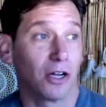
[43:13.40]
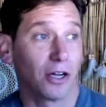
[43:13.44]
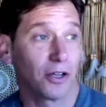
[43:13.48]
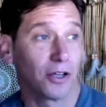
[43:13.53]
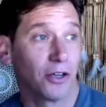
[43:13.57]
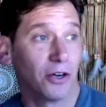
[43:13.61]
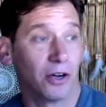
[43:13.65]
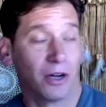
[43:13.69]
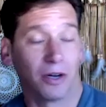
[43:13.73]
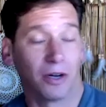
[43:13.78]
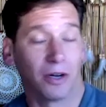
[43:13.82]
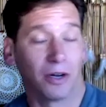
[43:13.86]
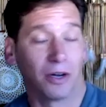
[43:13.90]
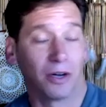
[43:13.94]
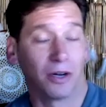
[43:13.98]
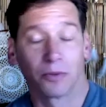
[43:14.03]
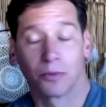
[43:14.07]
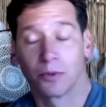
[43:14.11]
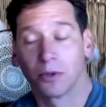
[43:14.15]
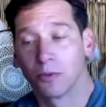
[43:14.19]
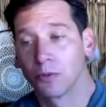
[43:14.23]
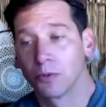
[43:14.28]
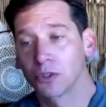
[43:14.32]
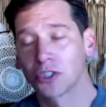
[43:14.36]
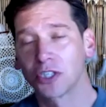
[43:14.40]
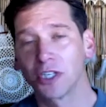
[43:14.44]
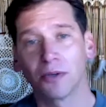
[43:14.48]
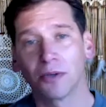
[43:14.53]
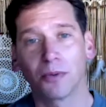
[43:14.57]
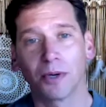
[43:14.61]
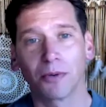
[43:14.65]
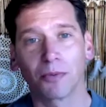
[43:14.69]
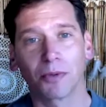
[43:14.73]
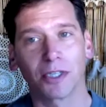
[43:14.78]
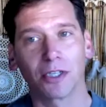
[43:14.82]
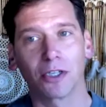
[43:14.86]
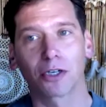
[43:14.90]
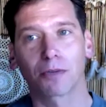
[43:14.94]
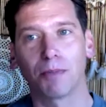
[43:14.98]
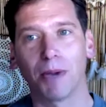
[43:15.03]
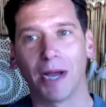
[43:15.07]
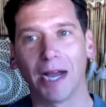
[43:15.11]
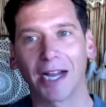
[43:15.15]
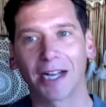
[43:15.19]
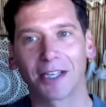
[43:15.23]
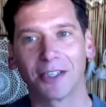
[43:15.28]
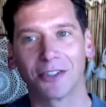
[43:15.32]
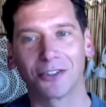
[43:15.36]
you know we'll, see when we look
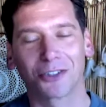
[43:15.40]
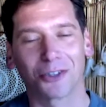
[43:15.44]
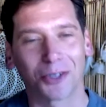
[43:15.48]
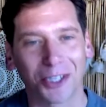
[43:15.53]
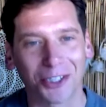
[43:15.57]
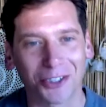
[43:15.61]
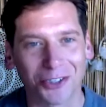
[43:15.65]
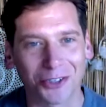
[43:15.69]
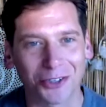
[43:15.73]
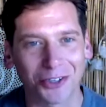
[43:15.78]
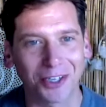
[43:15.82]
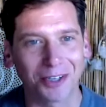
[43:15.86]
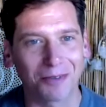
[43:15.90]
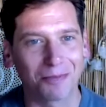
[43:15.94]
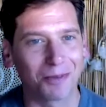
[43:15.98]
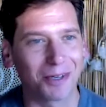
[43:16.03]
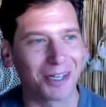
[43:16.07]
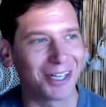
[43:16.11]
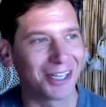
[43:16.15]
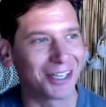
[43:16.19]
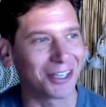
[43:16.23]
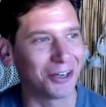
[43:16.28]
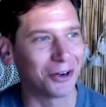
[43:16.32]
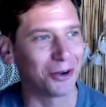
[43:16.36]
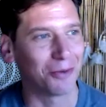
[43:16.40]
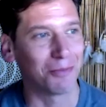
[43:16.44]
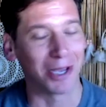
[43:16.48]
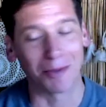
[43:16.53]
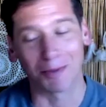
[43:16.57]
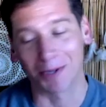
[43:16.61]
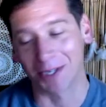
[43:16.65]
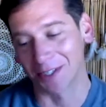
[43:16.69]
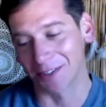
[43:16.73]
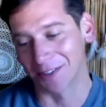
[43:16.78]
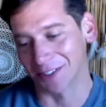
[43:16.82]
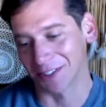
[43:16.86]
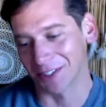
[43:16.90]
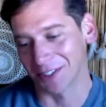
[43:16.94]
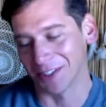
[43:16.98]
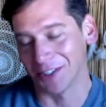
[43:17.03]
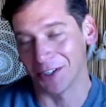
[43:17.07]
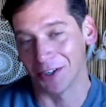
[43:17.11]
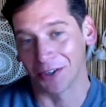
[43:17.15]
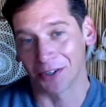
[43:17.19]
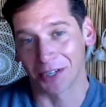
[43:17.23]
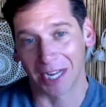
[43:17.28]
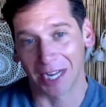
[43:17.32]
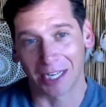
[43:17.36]
back and do history uh, you know maybe
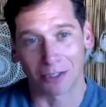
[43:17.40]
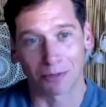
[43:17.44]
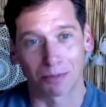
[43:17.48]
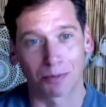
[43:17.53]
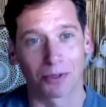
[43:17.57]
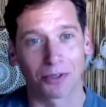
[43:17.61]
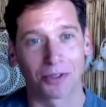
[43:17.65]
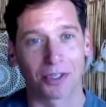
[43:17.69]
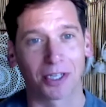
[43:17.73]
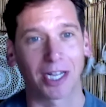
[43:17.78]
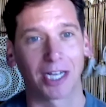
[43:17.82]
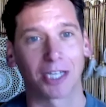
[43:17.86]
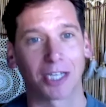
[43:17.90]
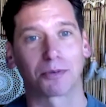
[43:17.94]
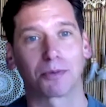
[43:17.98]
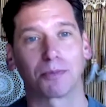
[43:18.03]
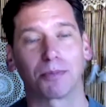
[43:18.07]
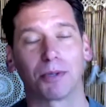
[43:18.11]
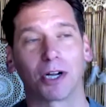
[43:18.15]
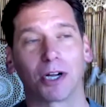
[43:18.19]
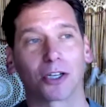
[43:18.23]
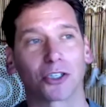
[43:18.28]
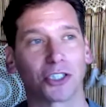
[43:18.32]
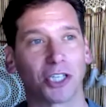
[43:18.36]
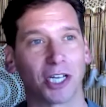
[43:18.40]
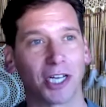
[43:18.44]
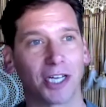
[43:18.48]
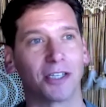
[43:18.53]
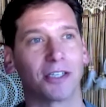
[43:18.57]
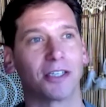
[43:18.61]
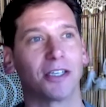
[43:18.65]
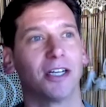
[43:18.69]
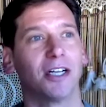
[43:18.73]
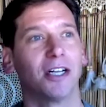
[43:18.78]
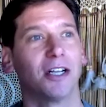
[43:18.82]
you know casper and the casper blockchain